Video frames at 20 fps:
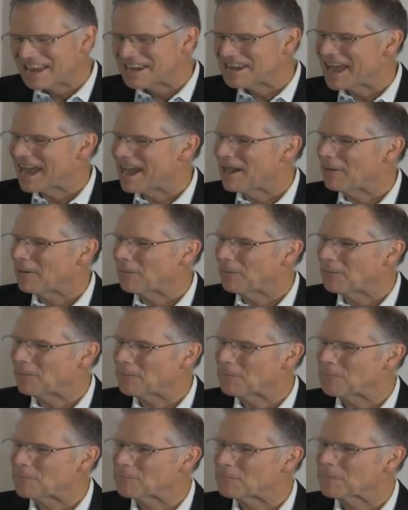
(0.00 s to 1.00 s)
Now,
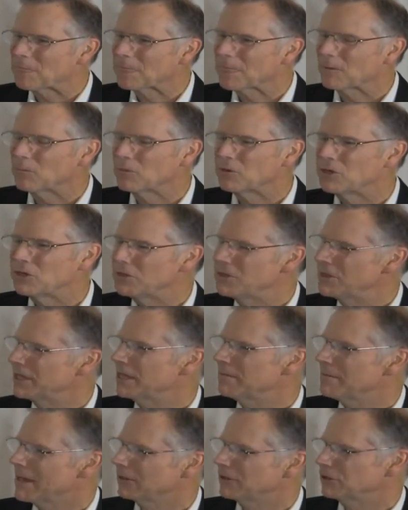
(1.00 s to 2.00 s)
when you
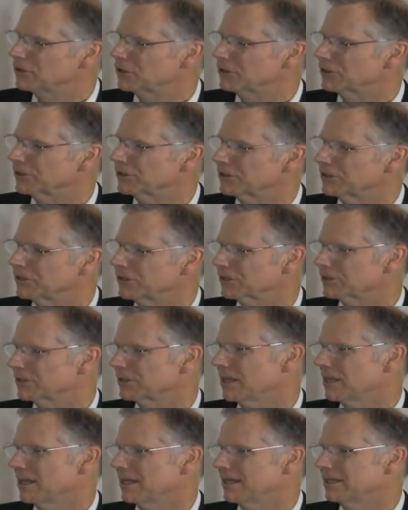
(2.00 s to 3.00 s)
think about your
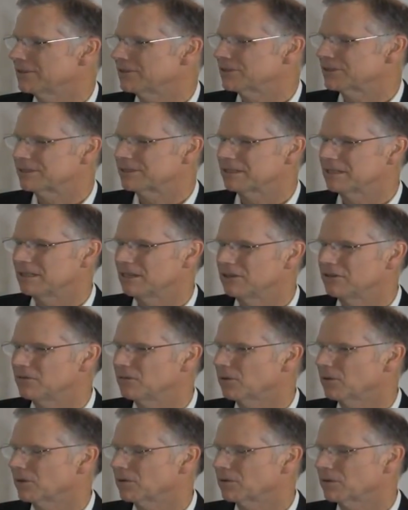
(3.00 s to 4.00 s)
clients,
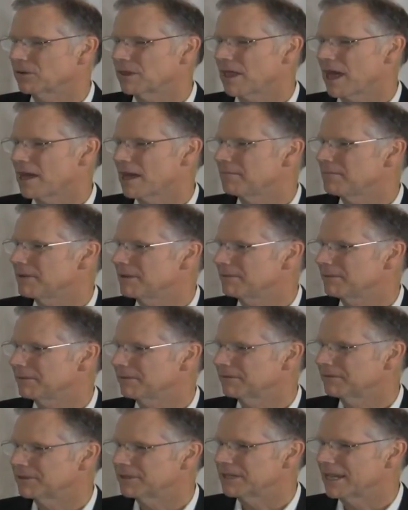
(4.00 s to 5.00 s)
you've worked with a lot of
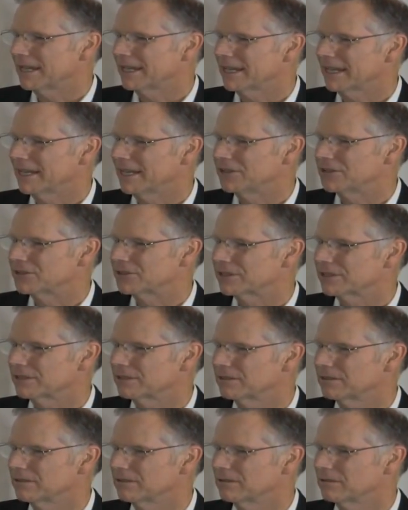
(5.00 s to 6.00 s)
people for decades.
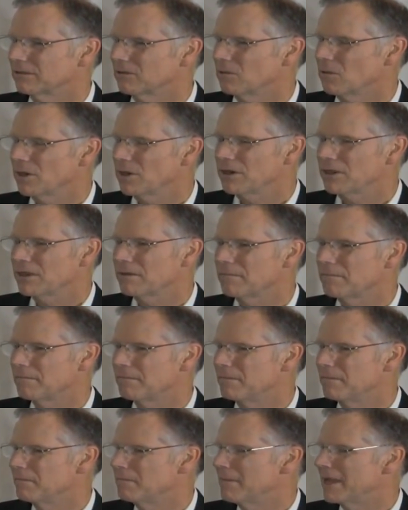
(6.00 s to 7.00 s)
What are the
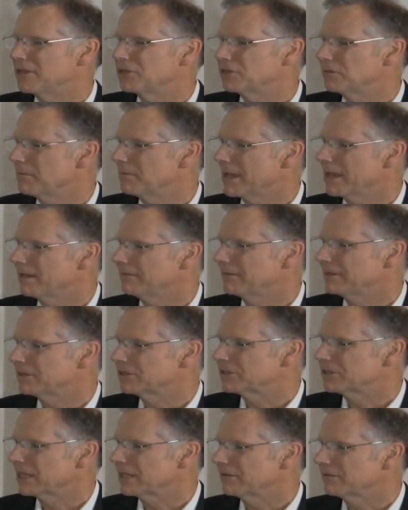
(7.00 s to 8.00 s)
major
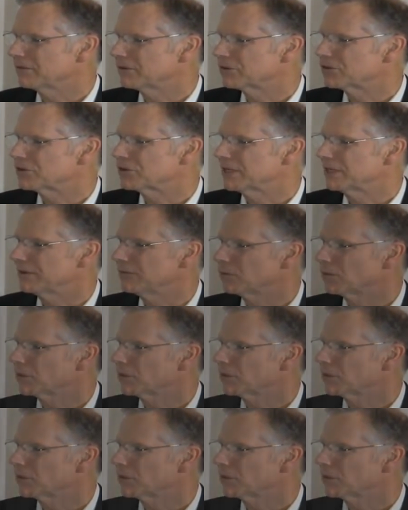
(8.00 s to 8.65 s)
benefits they've received